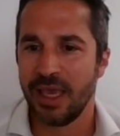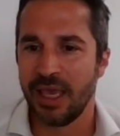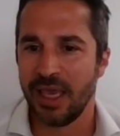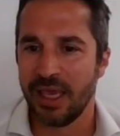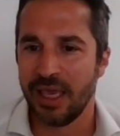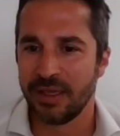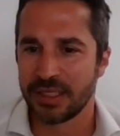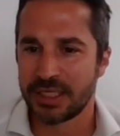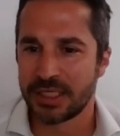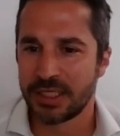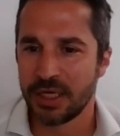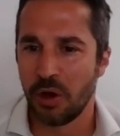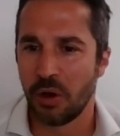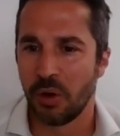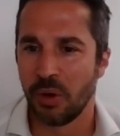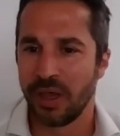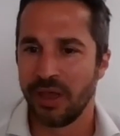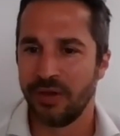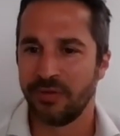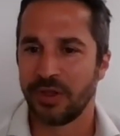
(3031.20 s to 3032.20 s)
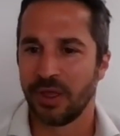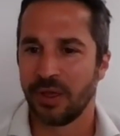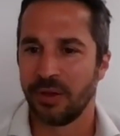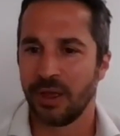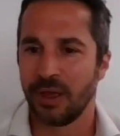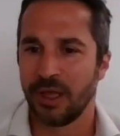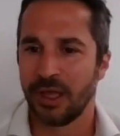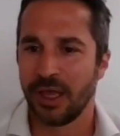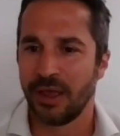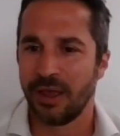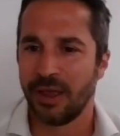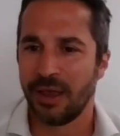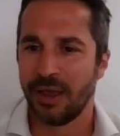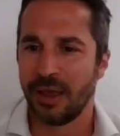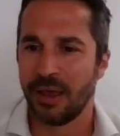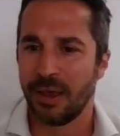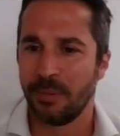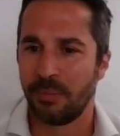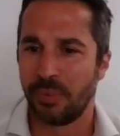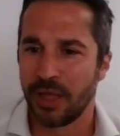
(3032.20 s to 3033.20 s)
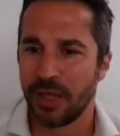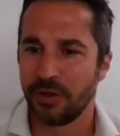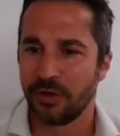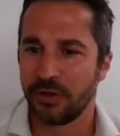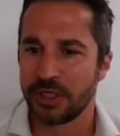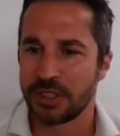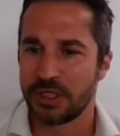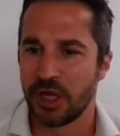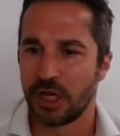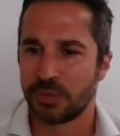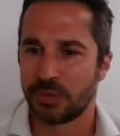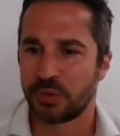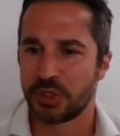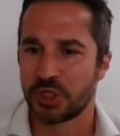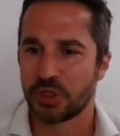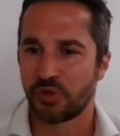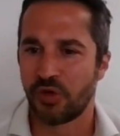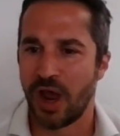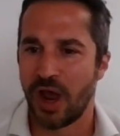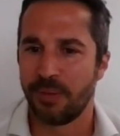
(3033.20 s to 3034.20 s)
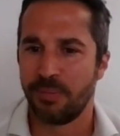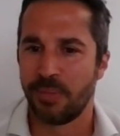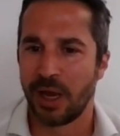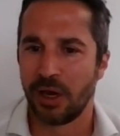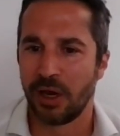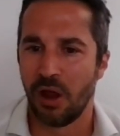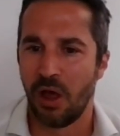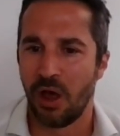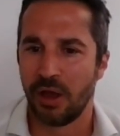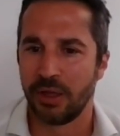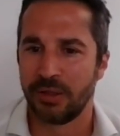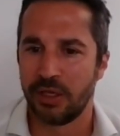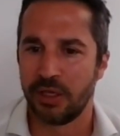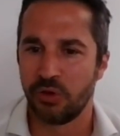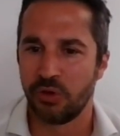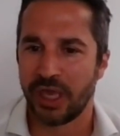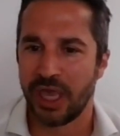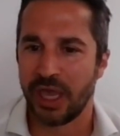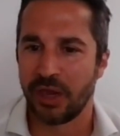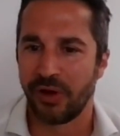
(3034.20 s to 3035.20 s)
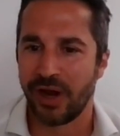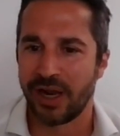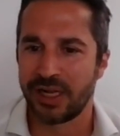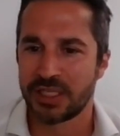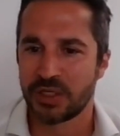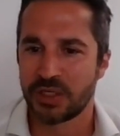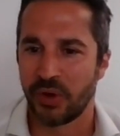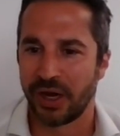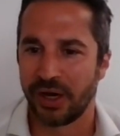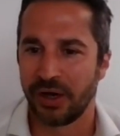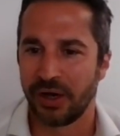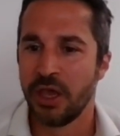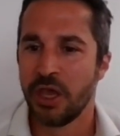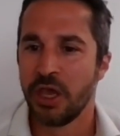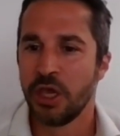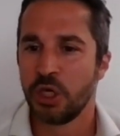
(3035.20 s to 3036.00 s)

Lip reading: If so, if the Brotherhood is not prescribed by law in the UK or elsewhere,